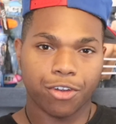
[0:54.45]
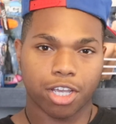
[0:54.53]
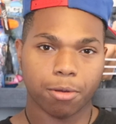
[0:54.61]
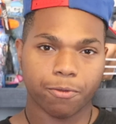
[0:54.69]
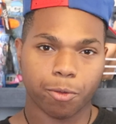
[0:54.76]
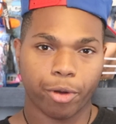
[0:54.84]
If you're
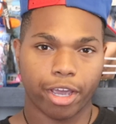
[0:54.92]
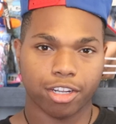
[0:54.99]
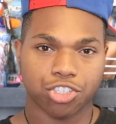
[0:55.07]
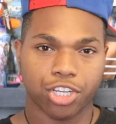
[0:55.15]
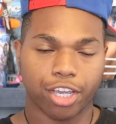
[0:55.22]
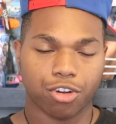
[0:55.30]
coming from
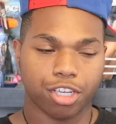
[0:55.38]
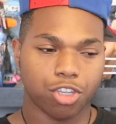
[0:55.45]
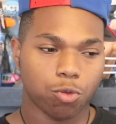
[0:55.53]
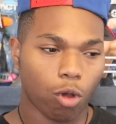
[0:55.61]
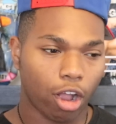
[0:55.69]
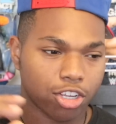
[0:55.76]
Brandon's channel and
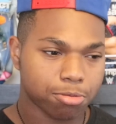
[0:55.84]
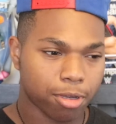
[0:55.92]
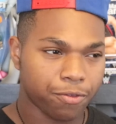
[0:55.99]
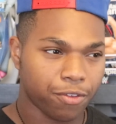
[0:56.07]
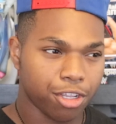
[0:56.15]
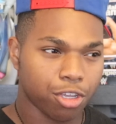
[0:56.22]
you watch
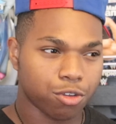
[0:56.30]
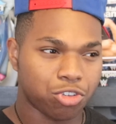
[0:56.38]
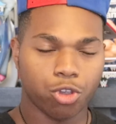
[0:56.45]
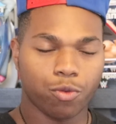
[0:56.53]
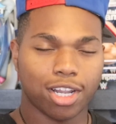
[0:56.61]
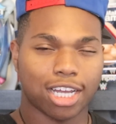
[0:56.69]
my
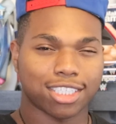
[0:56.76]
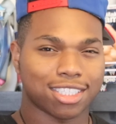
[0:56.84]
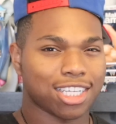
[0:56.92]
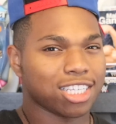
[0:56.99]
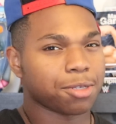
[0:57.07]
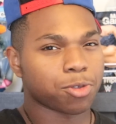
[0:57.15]
videos, you realize I
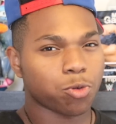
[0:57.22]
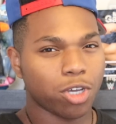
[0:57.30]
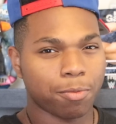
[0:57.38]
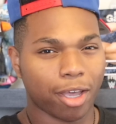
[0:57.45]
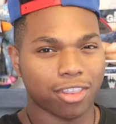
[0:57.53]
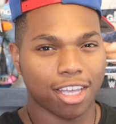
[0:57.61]
say
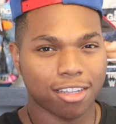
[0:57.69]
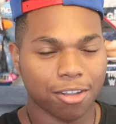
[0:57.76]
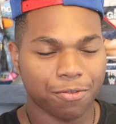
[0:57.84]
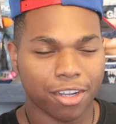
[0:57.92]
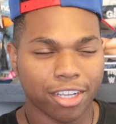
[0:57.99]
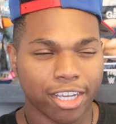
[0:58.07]
Subsqueeb at the end
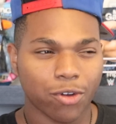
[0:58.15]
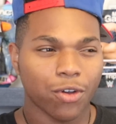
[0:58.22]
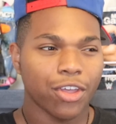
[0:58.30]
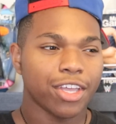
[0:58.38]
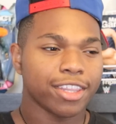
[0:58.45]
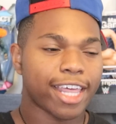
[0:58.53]
of the
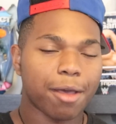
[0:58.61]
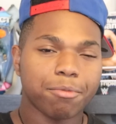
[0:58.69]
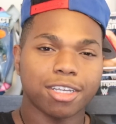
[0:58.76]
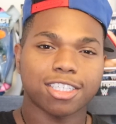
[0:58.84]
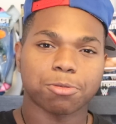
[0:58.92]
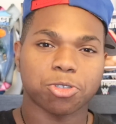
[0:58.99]
video. That
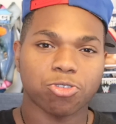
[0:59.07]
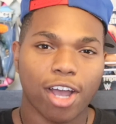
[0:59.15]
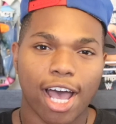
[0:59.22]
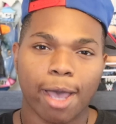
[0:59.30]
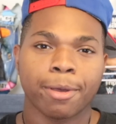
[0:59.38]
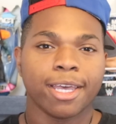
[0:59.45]
means
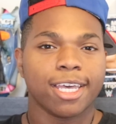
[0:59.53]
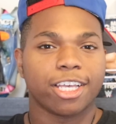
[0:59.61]
subscribe.